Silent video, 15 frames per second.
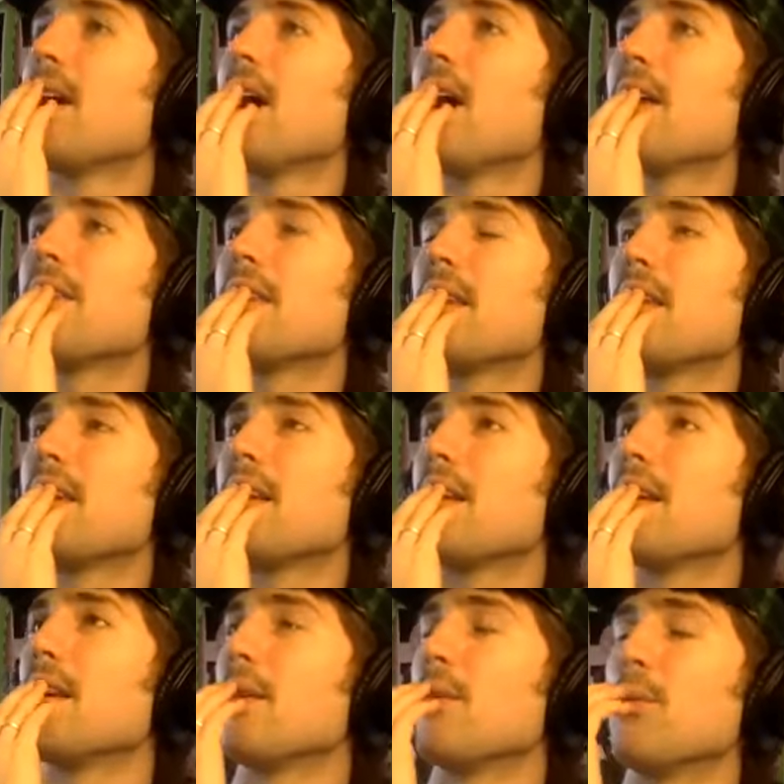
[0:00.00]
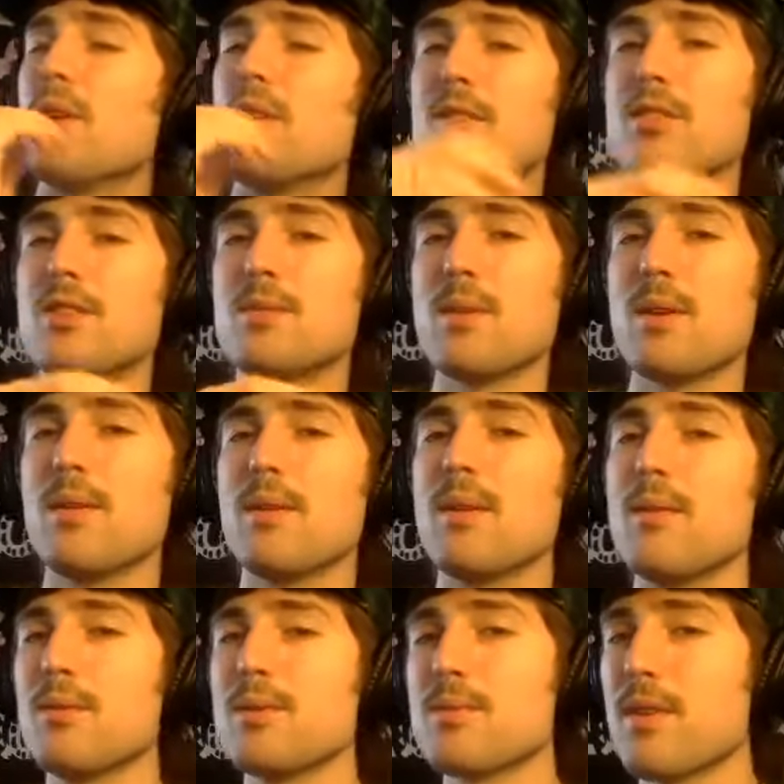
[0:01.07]
I, it would have just been,
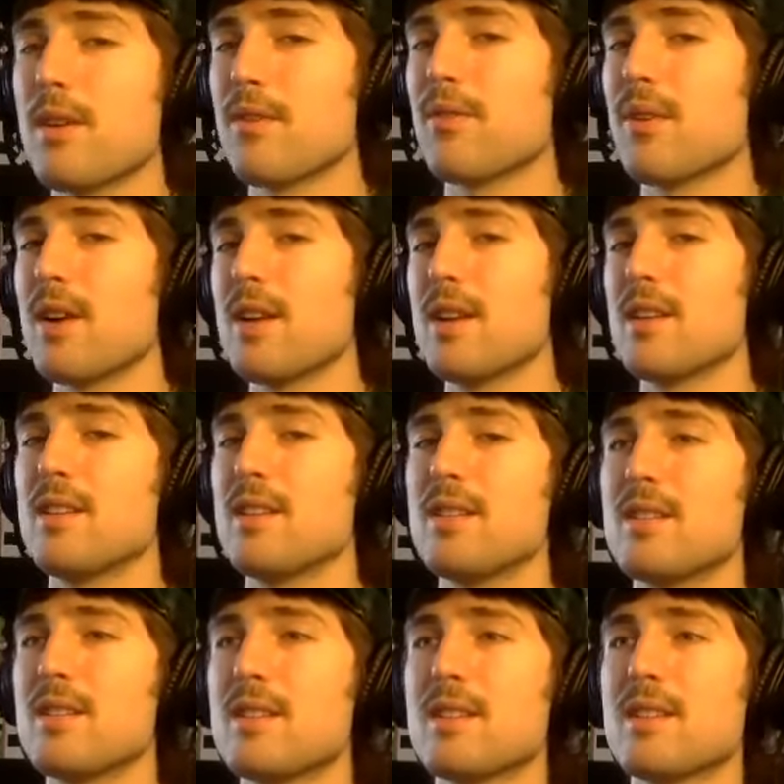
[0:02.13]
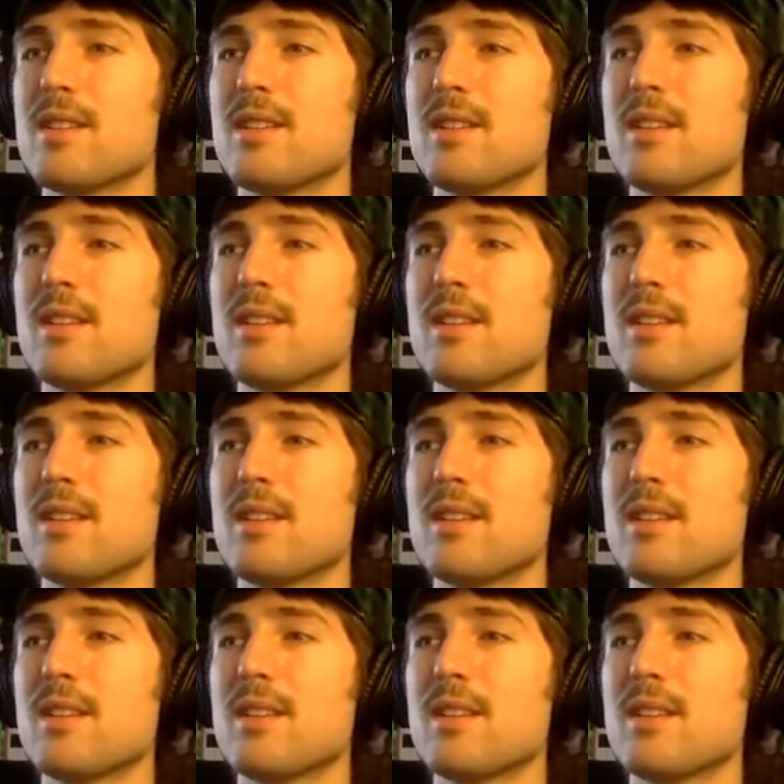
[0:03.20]
it was my friend's